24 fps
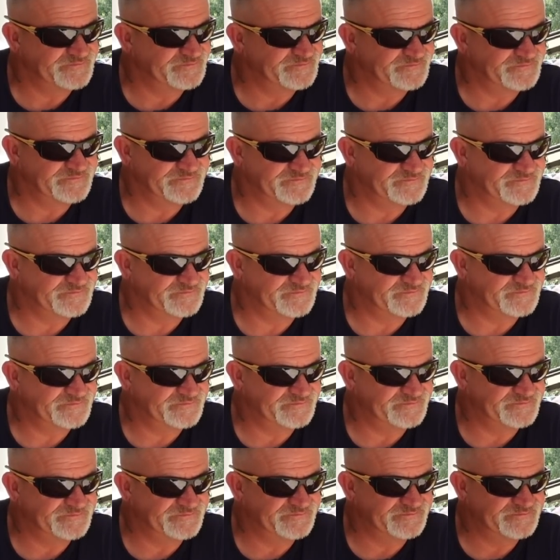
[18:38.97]

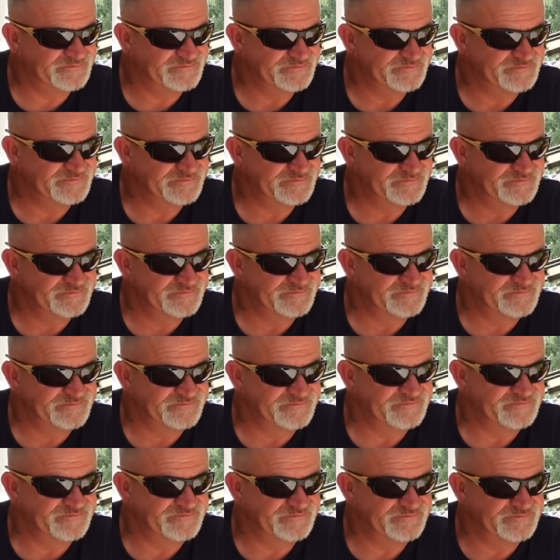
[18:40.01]

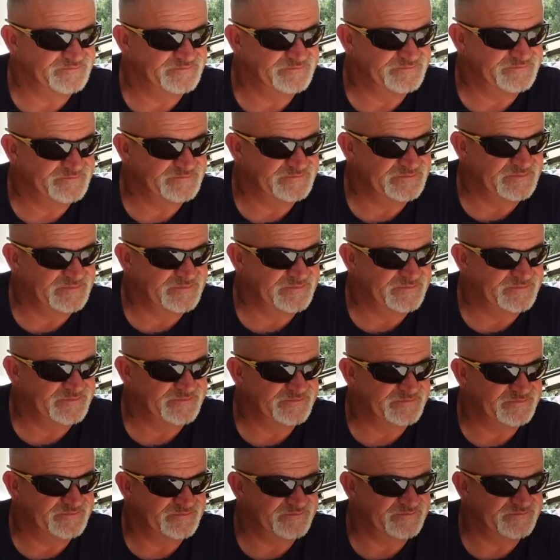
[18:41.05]

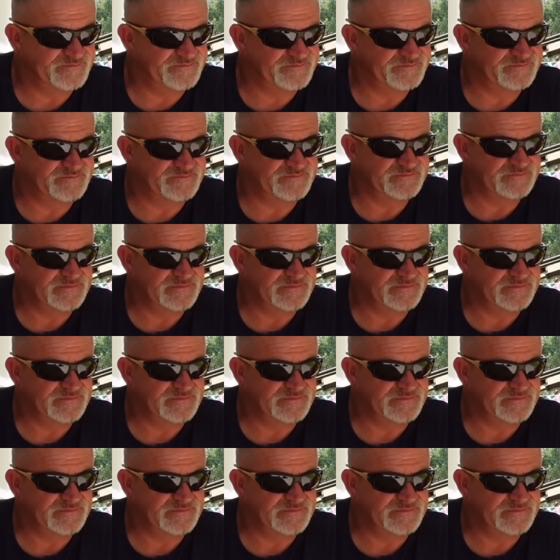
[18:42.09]
No words are spoken by the person on screen.